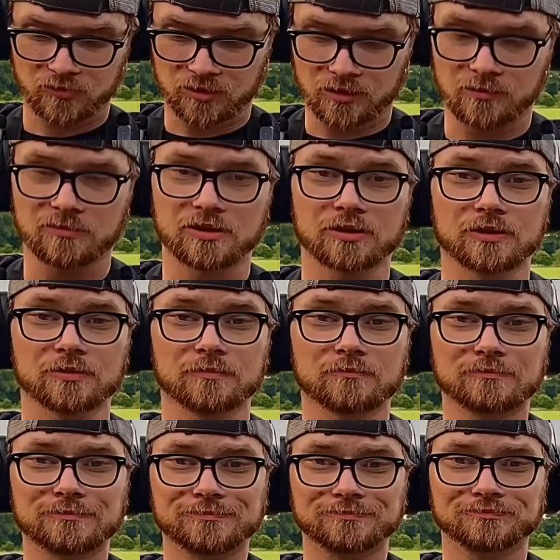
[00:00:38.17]
I mean,
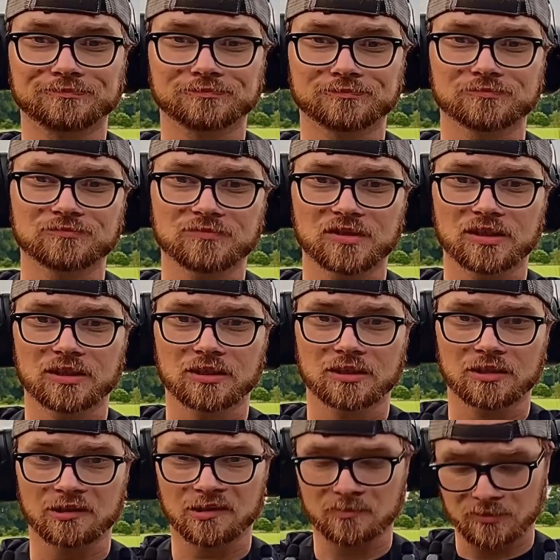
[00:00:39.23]
it's